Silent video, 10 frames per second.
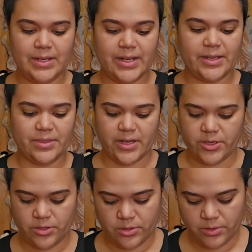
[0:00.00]
I thought,
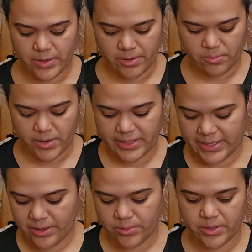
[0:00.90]
you know, I want to
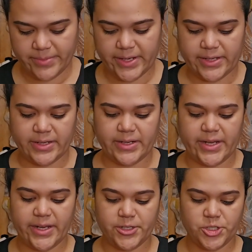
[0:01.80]
get one of my
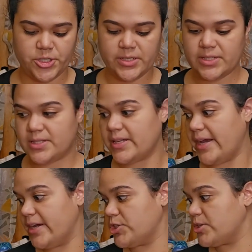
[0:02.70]
Nash
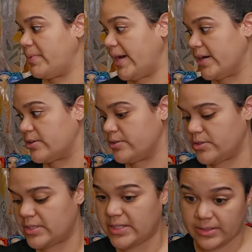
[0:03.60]
Stash
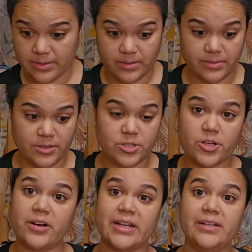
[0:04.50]
patterns
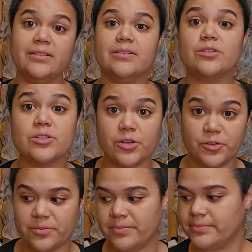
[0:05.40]
started.
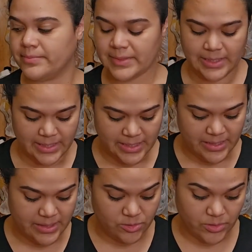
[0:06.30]
So
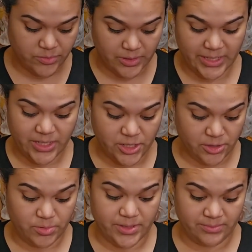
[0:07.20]
this one felt like a
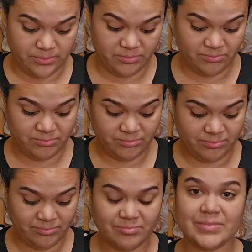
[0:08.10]
good one.
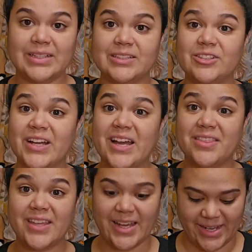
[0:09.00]
So I
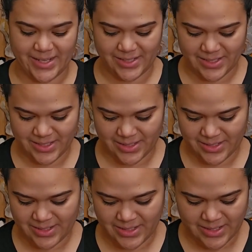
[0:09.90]
got that.
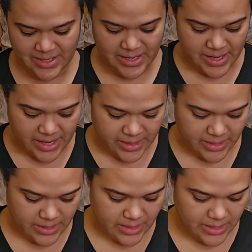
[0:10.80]
And
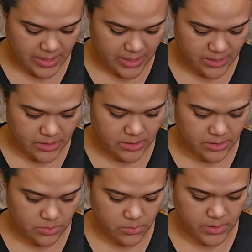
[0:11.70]
then the
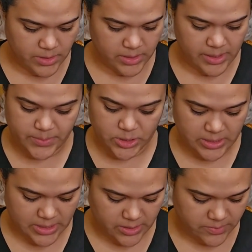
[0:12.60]
next one, I'm just
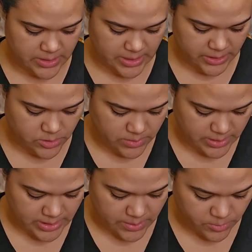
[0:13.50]
seeing if the next one
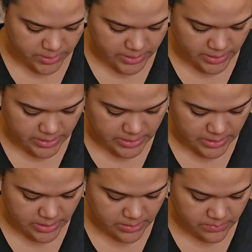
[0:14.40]
that I'm working on is here.